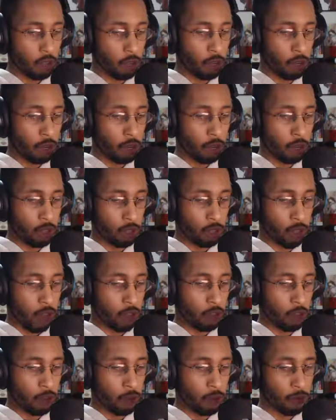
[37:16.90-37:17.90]
there a lot
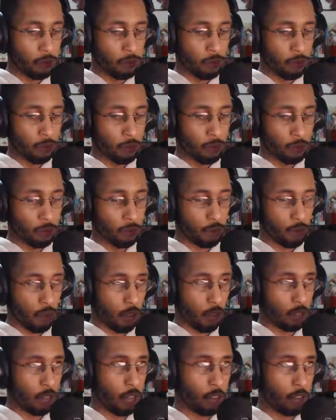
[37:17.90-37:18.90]

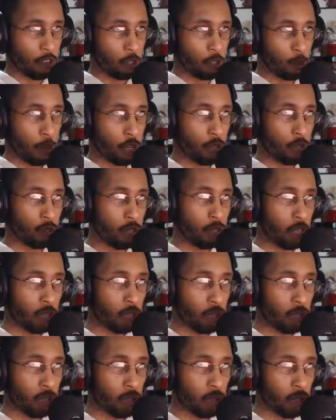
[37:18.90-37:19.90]
of
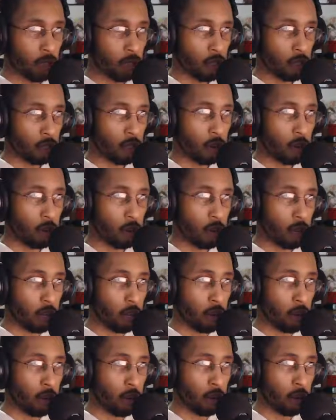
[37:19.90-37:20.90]
speculation is going
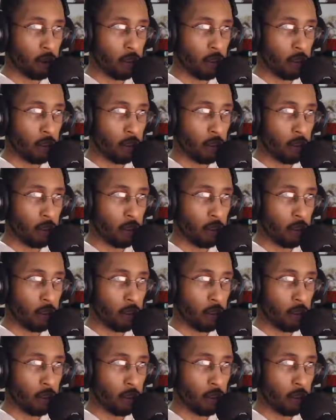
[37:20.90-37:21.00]
on,